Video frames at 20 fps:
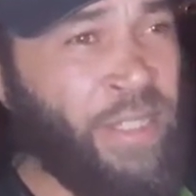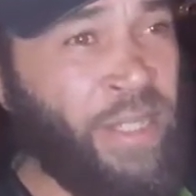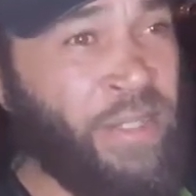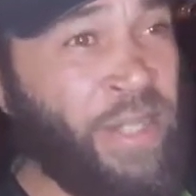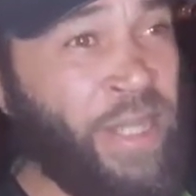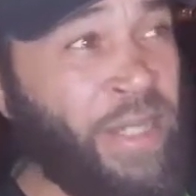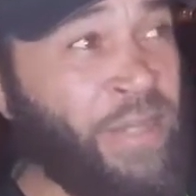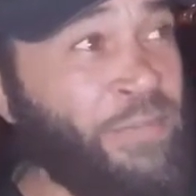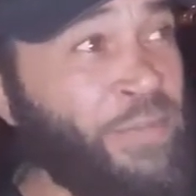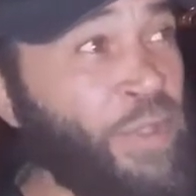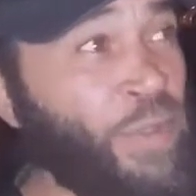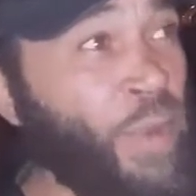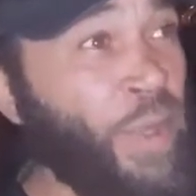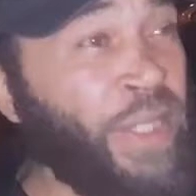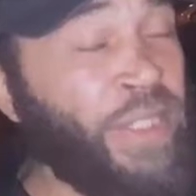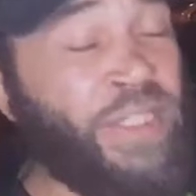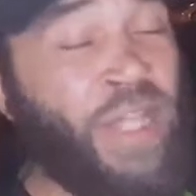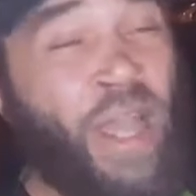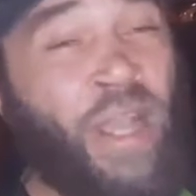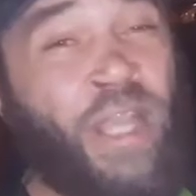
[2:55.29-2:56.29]
And then if you
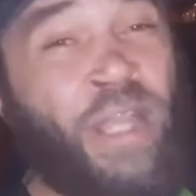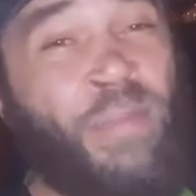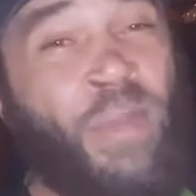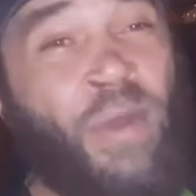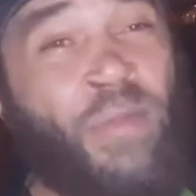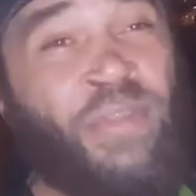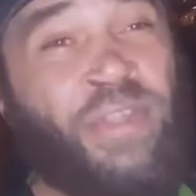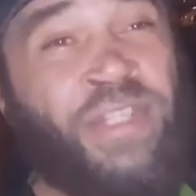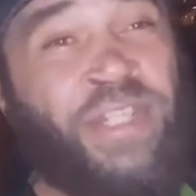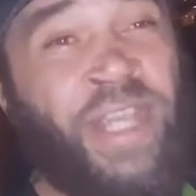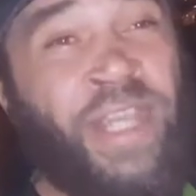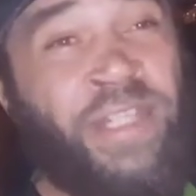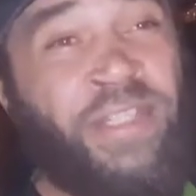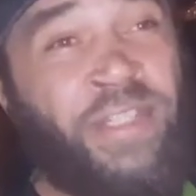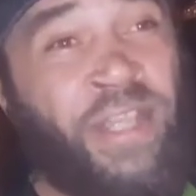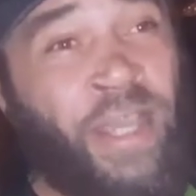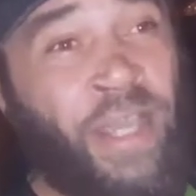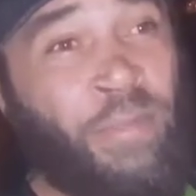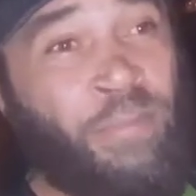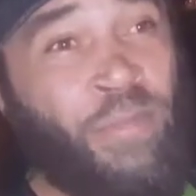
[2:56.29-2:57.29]
want to talk about the
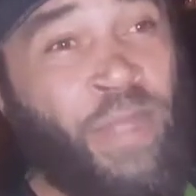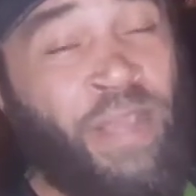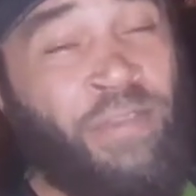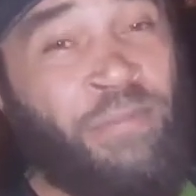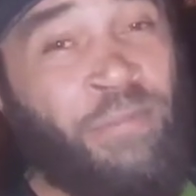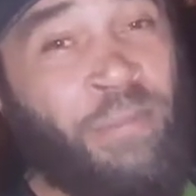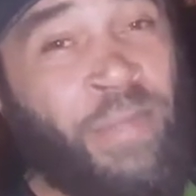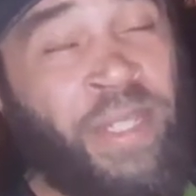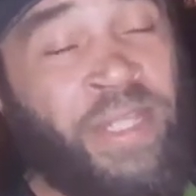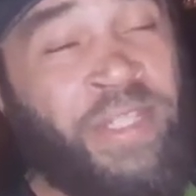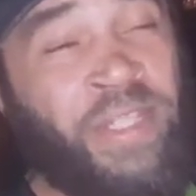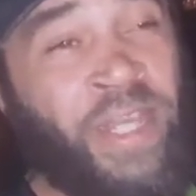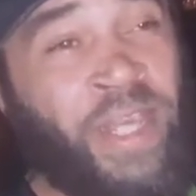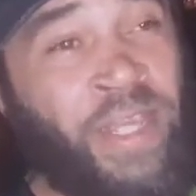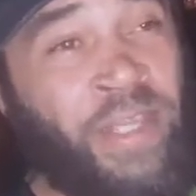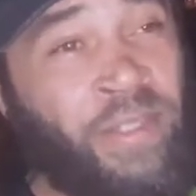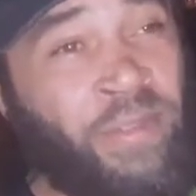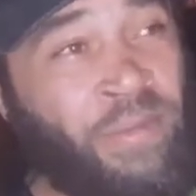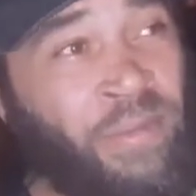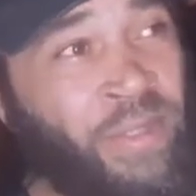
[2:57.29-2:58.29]
daytime, we have
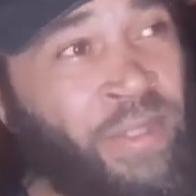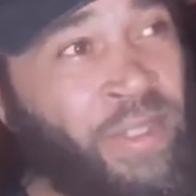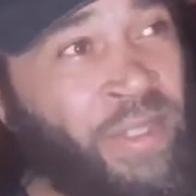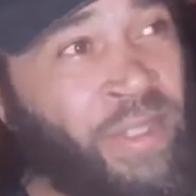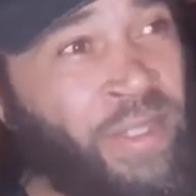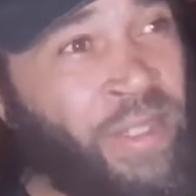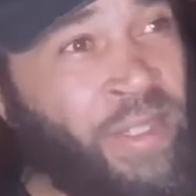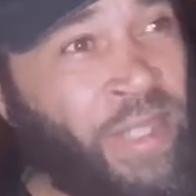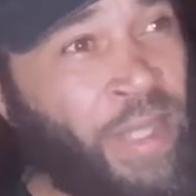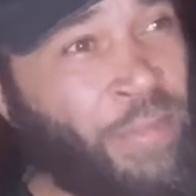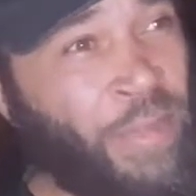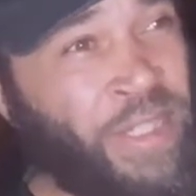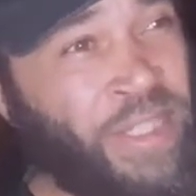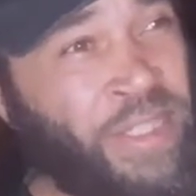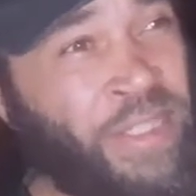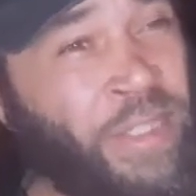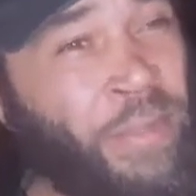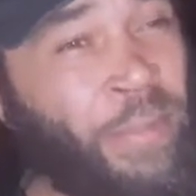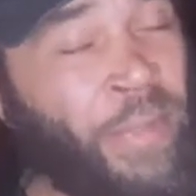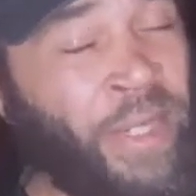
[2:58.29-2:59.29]
midday. That
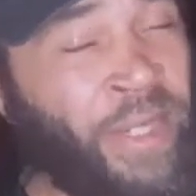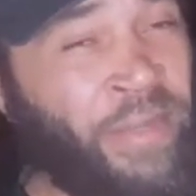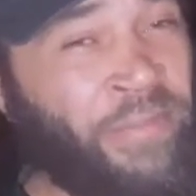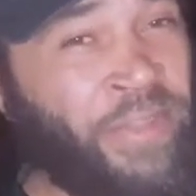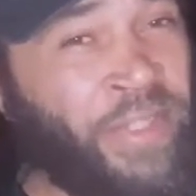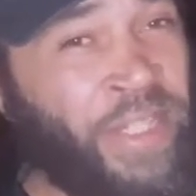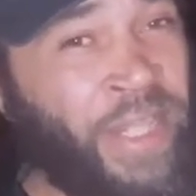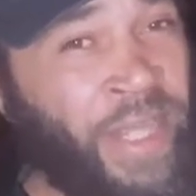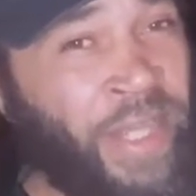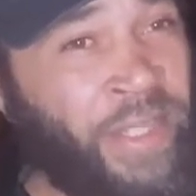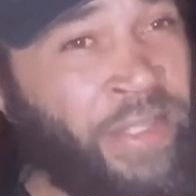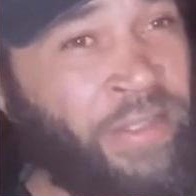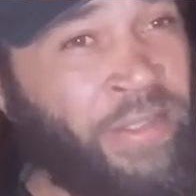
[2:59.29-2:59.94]
means it's the middle of the day.